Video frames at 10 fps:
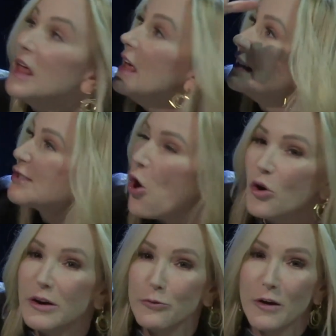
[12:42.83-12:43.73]
It's
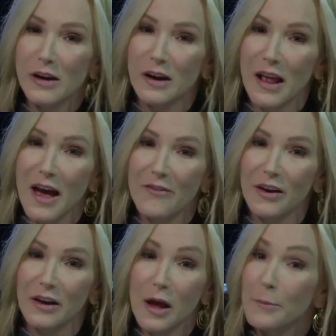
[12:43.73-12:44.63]
already written in
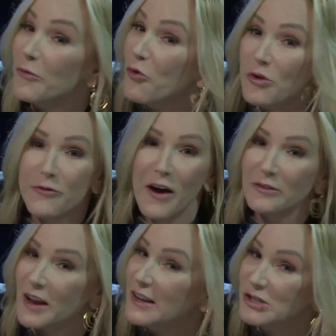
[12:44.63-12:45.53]
heaven. Before the
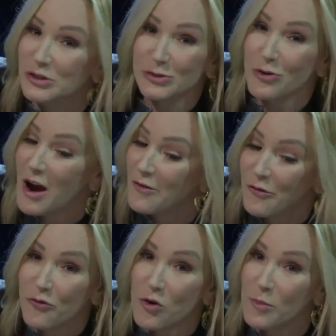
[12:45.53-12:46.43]
foundations were ever
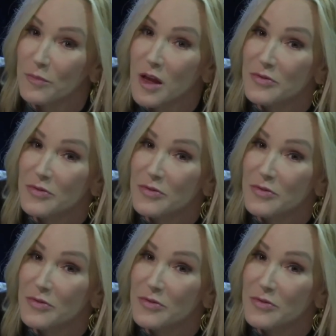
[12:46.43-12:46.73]
formed,